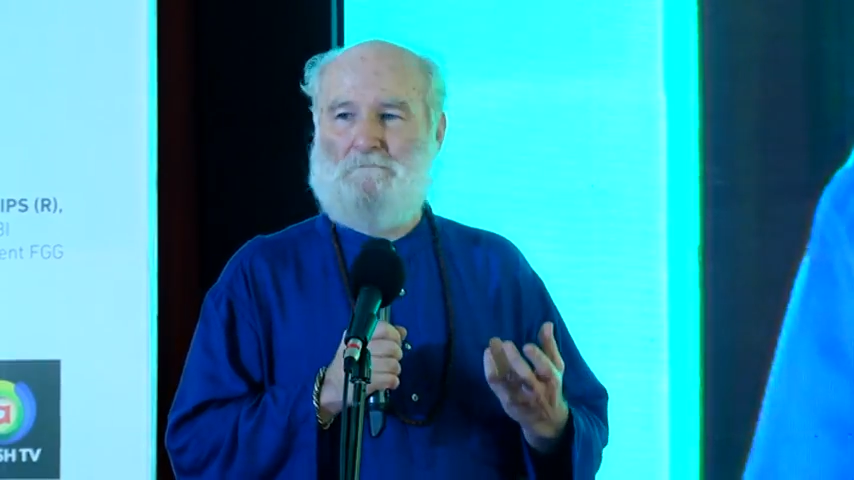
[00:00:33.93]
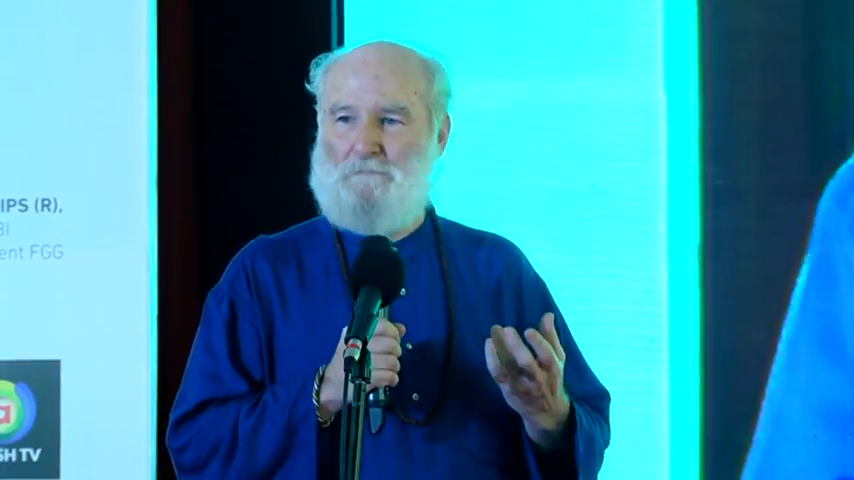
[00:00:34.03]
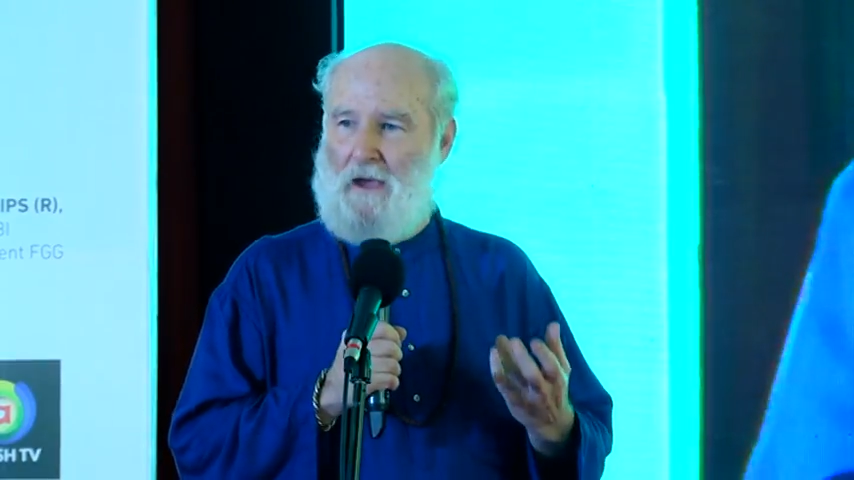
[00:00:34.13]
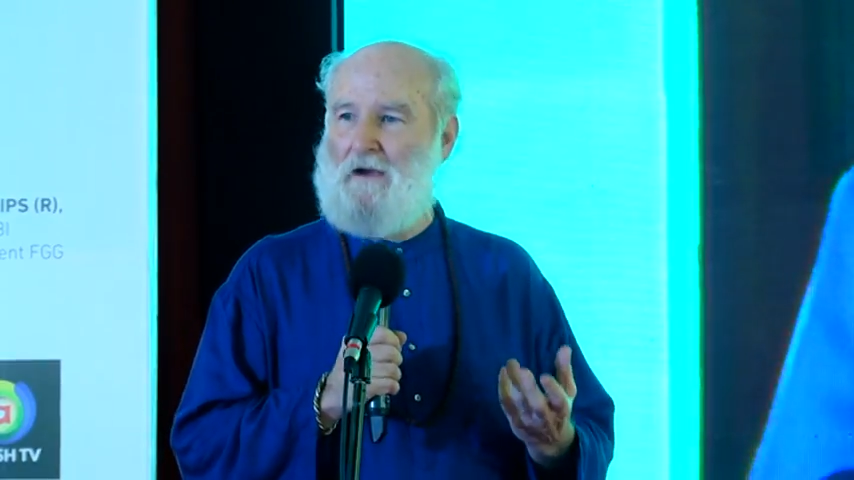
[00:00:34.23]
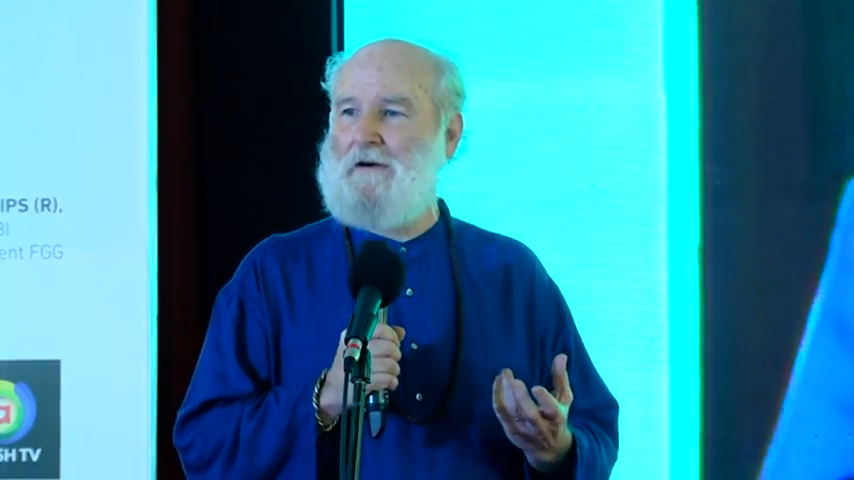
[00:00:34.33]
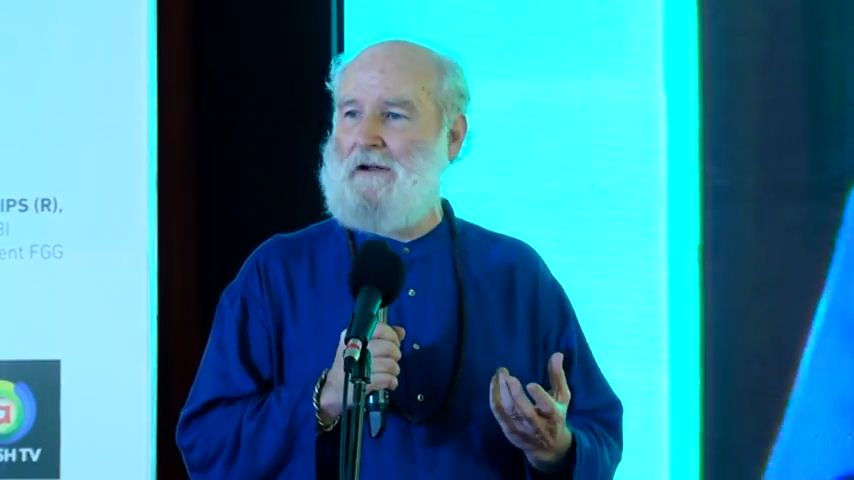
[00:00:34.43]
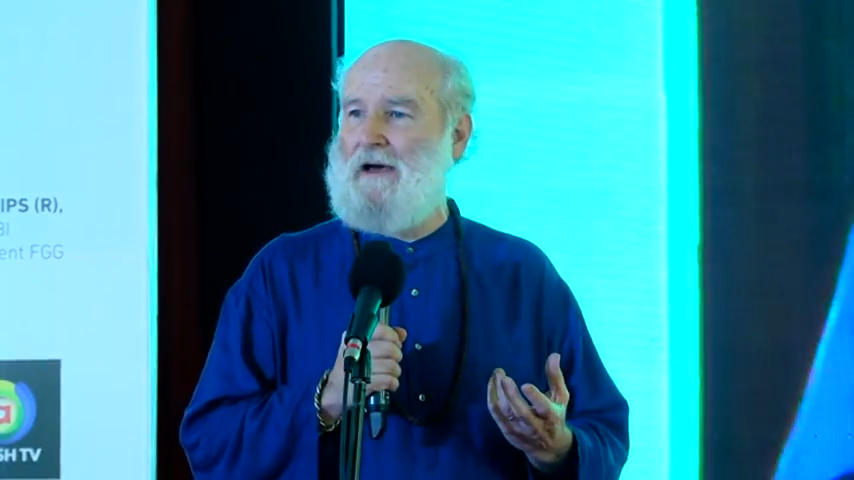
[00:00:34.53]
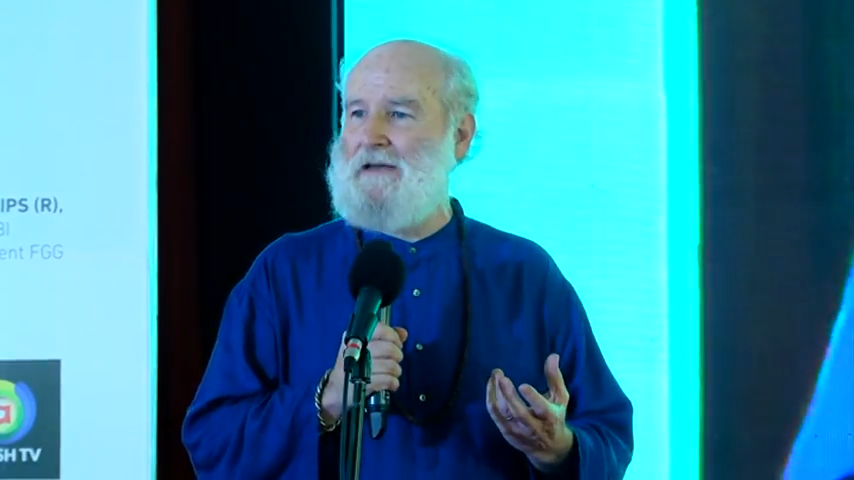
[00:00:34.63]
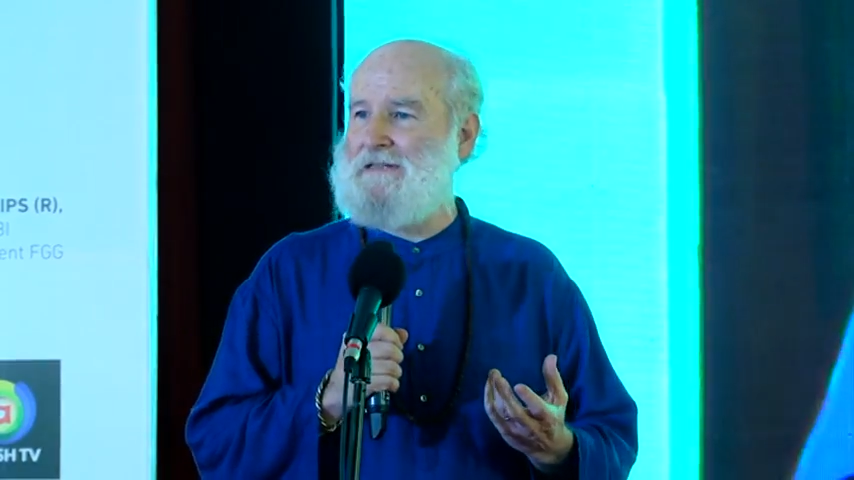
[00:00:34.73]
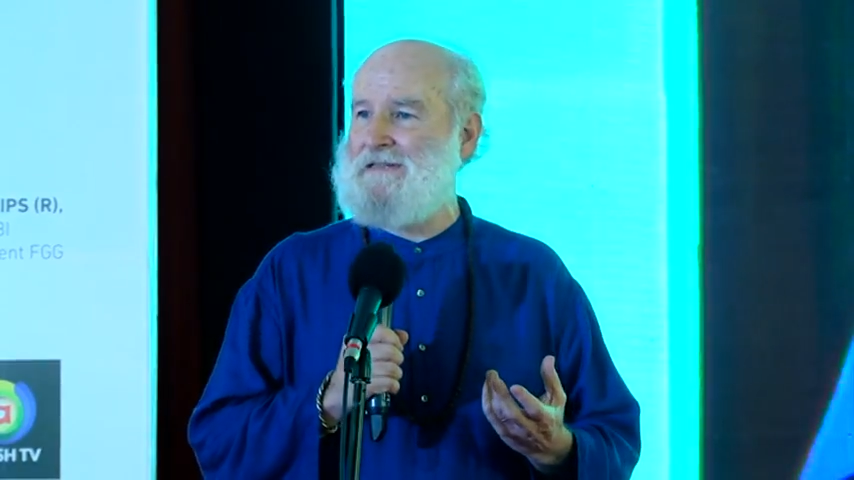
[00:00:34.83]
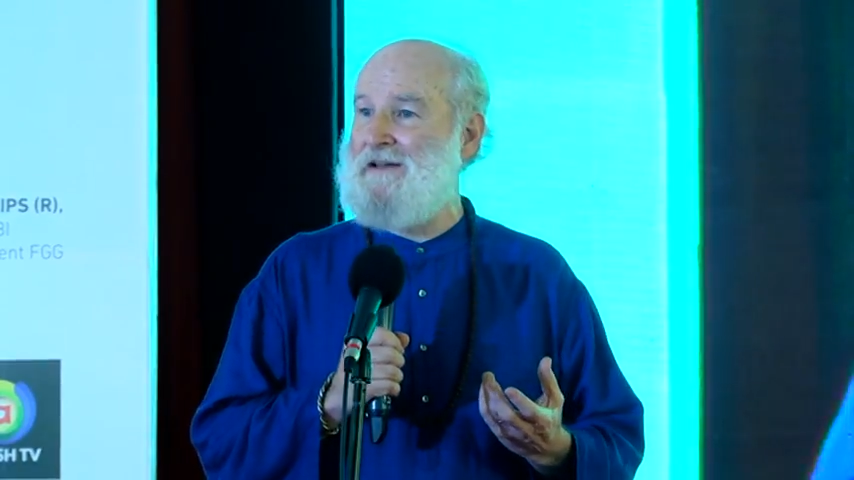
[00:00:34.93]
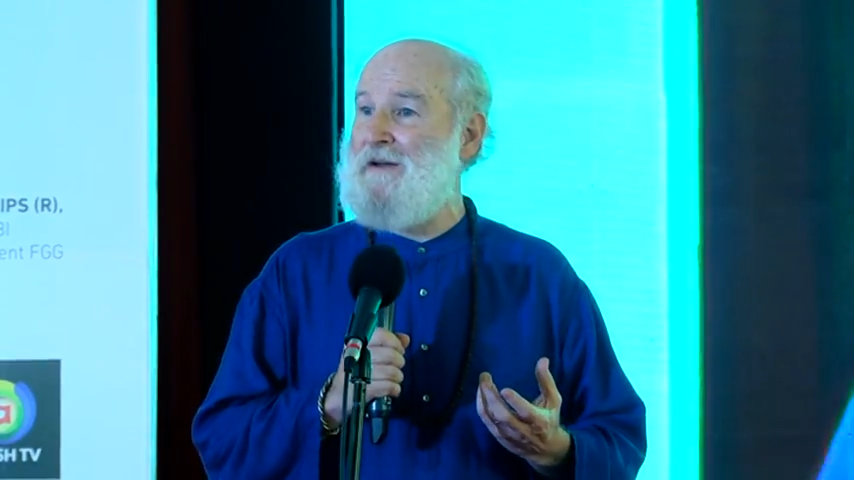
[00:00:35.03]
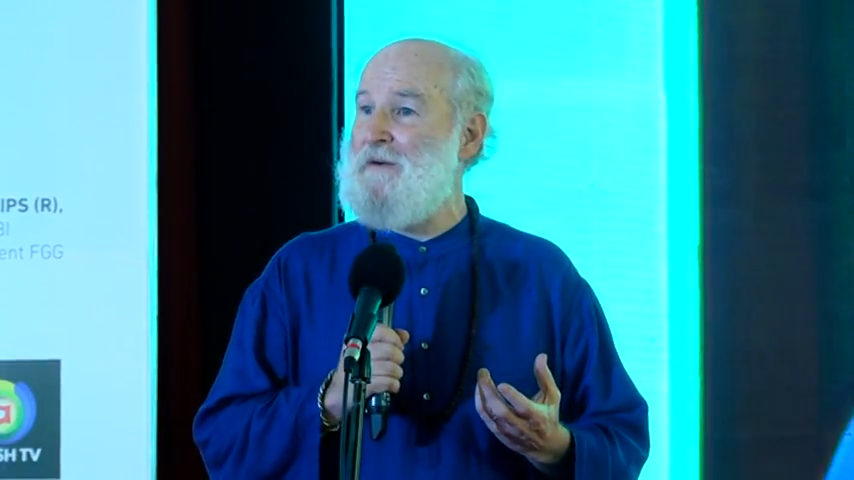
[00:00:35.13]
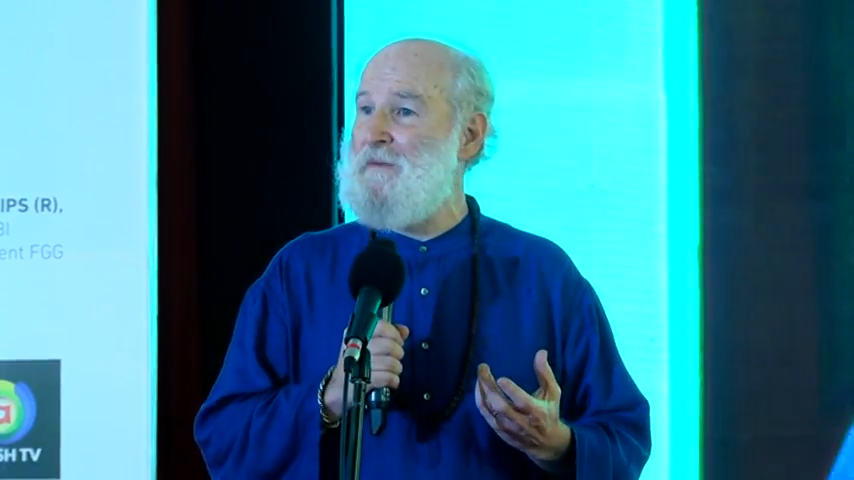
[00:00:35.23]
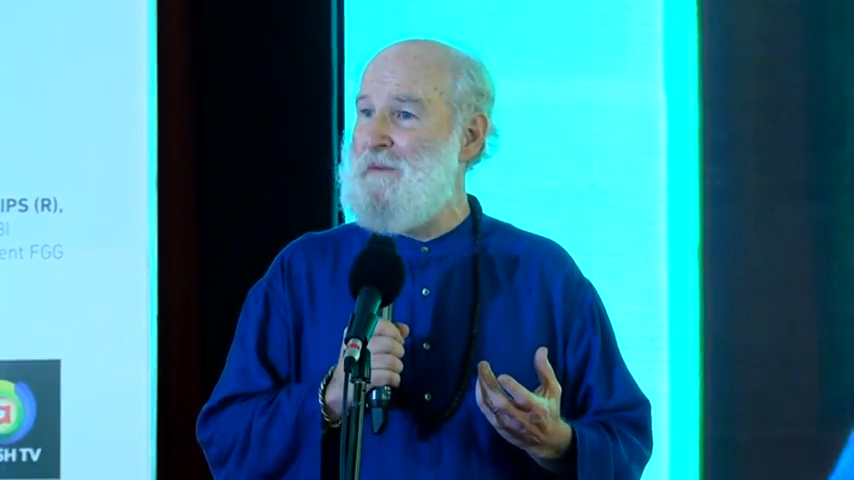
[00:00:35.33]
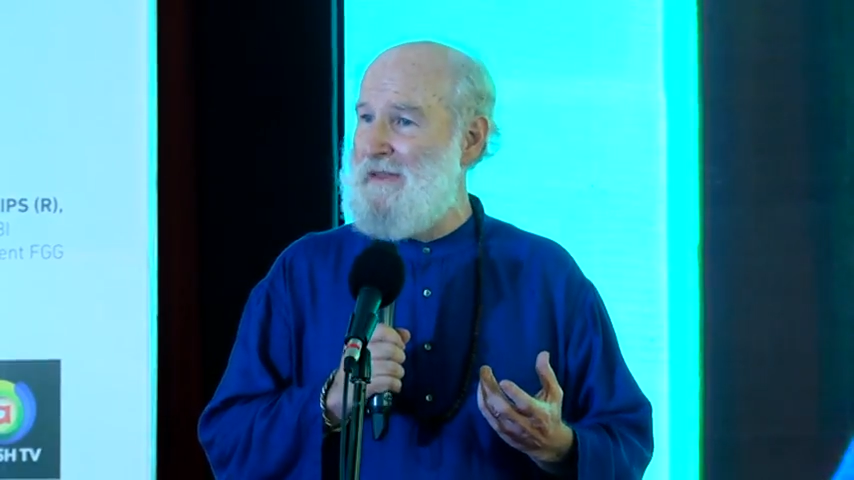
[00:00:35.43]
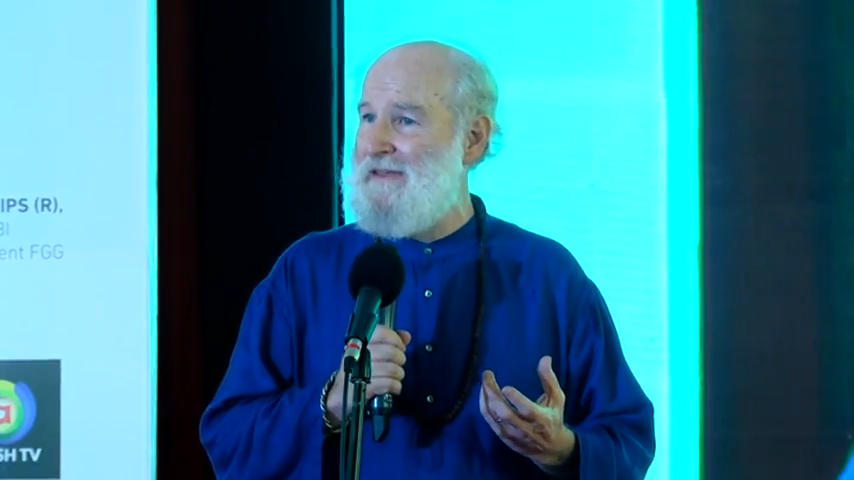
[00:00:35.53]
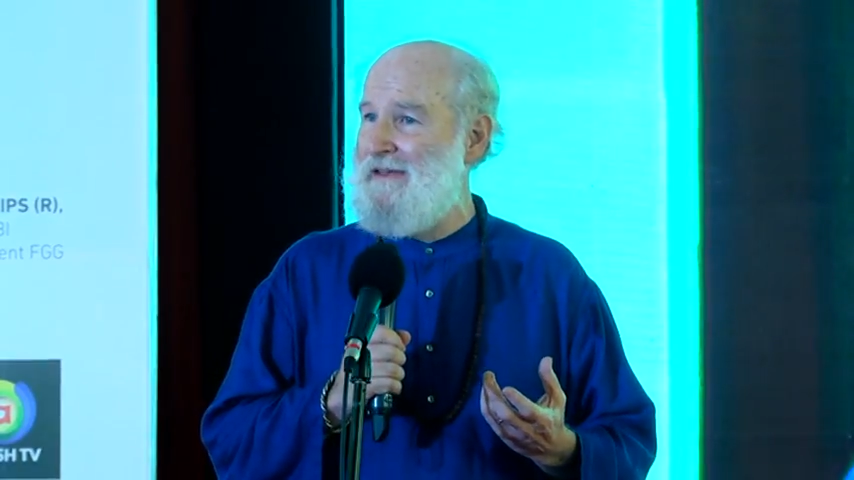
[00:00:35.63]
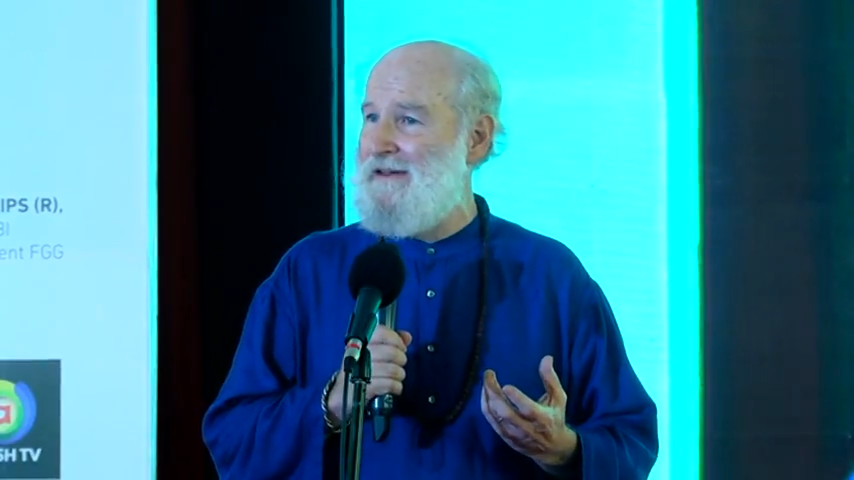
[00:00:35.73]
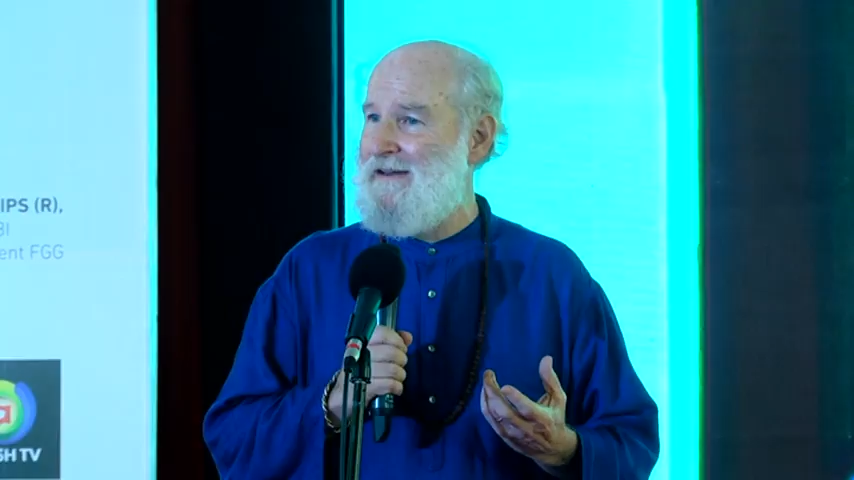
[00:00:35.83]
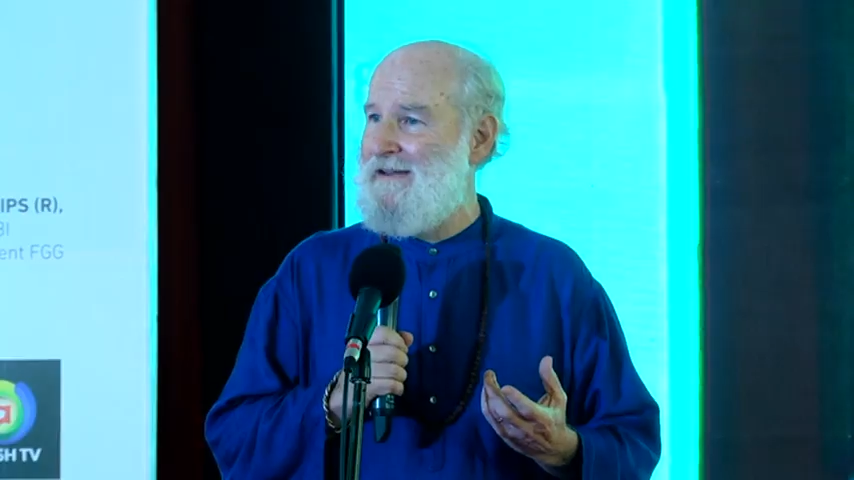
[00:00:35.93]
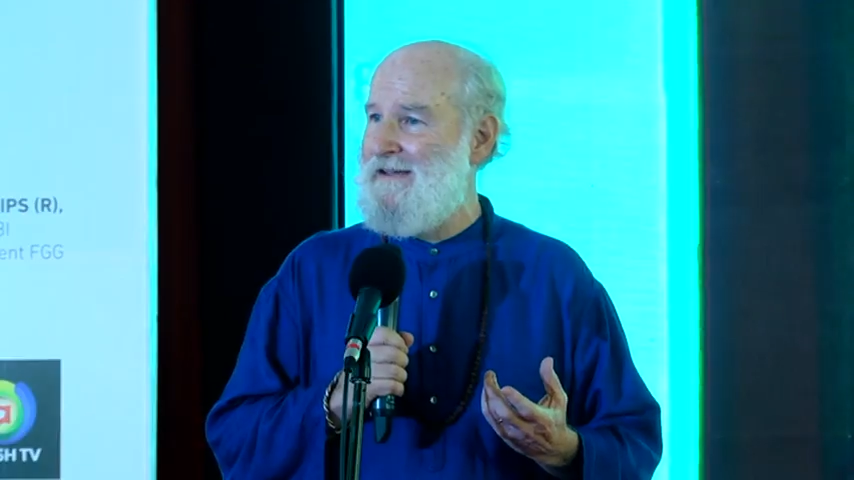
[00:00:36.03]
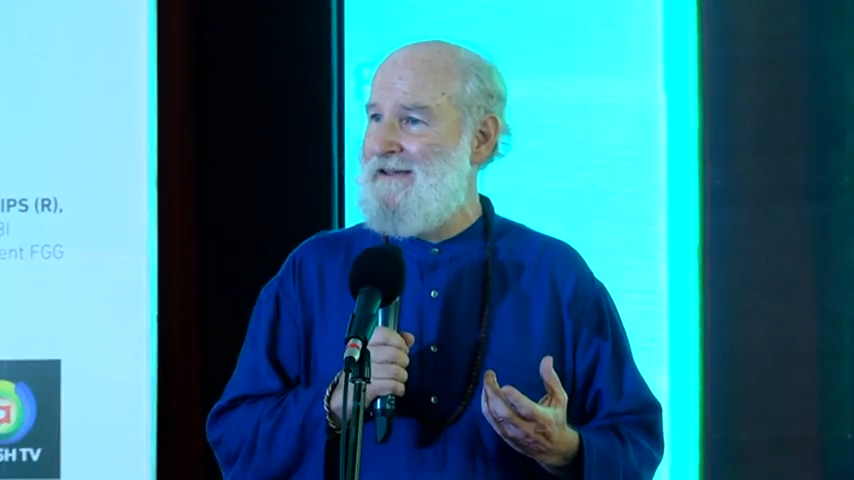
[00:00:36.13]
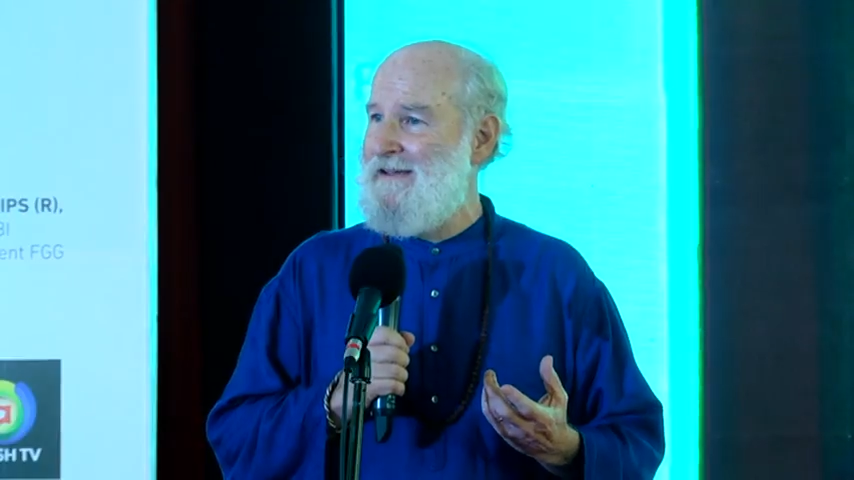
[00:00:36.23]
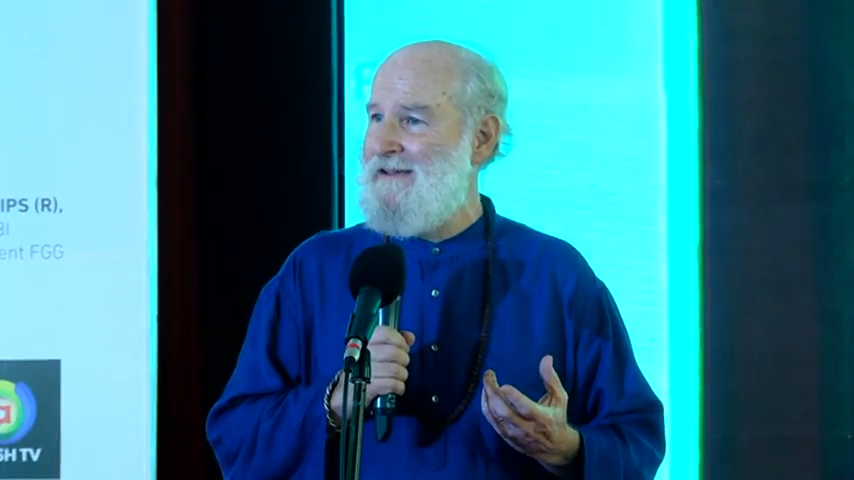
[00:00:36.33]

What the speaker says: paradise within.